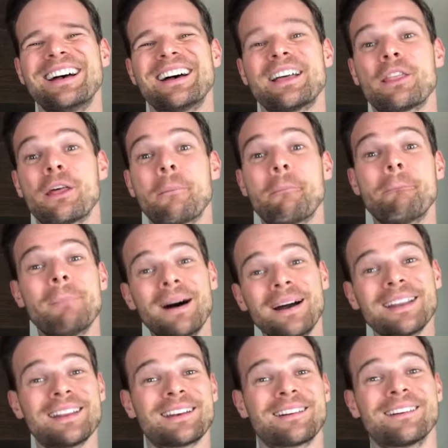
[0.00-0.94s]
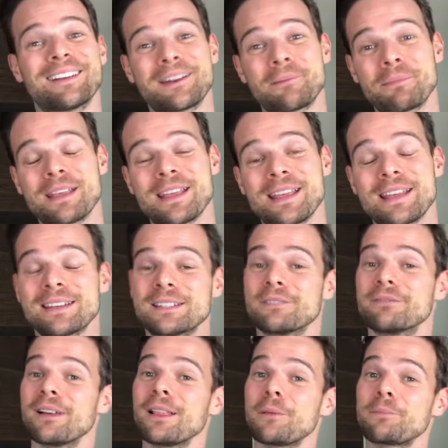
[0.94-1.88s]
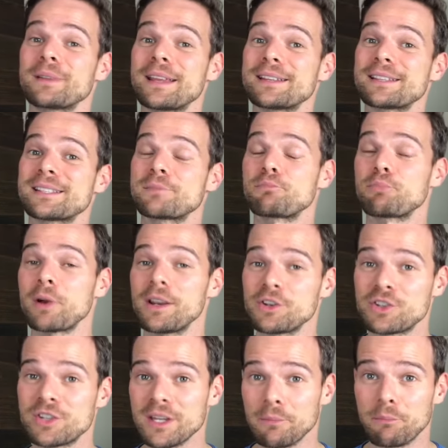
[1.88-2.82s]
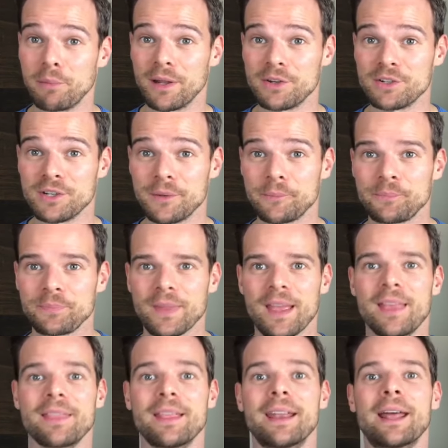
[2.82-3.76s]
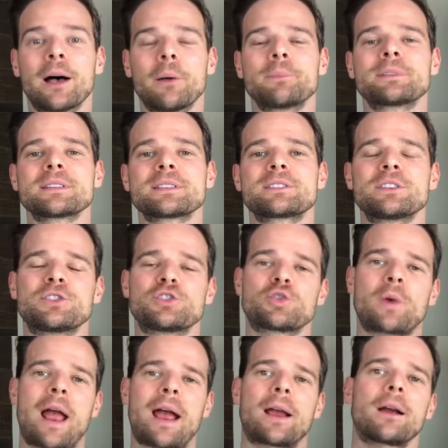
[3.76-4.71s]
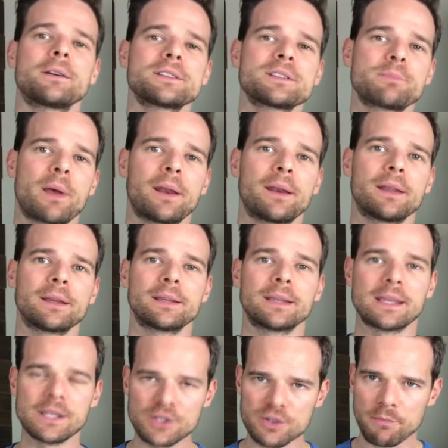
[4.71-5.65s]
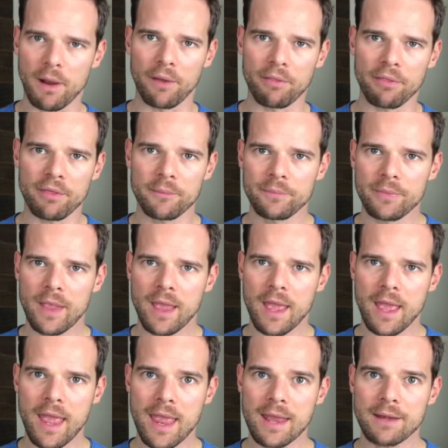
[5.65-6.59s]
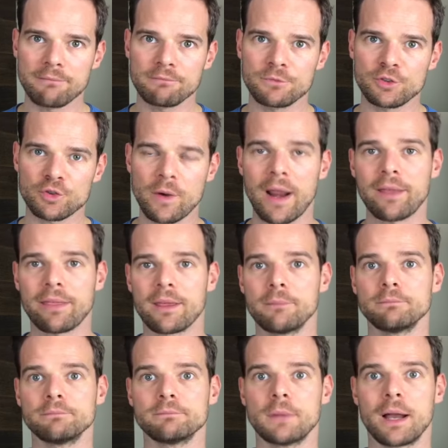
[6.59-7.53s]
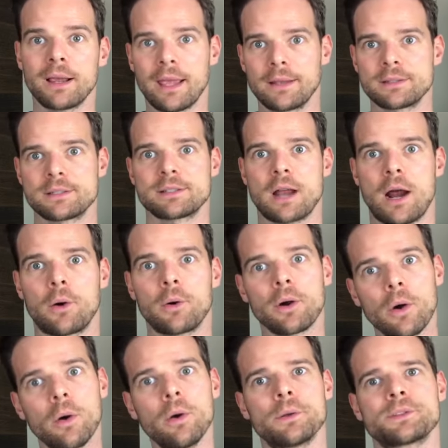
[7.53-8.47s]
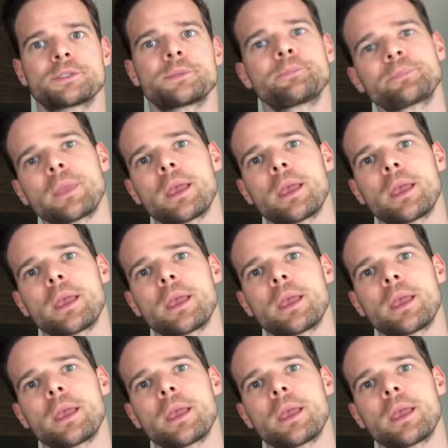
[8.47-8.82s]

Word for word: The money nerd in me developed a spreadsheet budget that helped us to track our spending each month and track them against our goals.